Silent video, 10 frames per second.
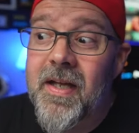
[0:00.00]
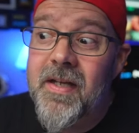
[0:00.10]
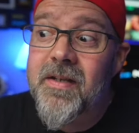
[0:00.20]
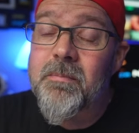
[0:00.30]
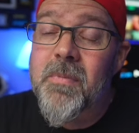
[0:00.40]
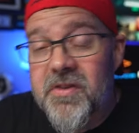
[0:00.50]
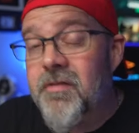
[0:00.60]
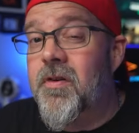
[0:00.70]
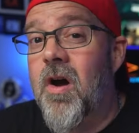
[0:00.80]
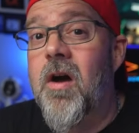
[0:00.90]
and must
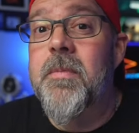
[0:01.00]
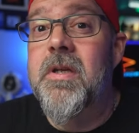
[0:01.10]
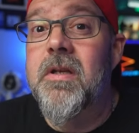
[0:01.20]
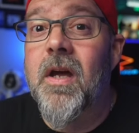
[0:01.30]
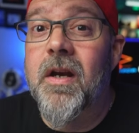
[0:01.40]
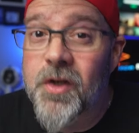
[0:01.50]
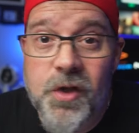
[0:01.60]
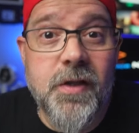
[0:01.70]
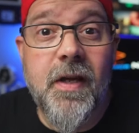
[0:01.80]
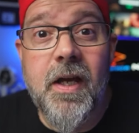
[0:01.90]
have caught me on a
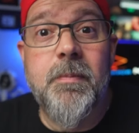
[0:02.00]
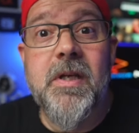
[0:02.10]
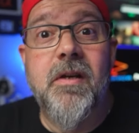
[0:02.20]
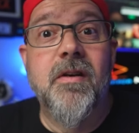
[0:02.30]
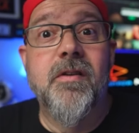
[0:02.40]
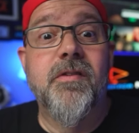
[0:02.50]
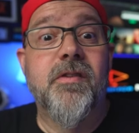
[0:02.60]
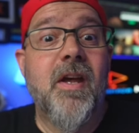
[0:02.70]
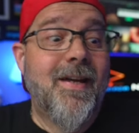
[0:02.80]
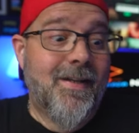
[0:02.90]
good day because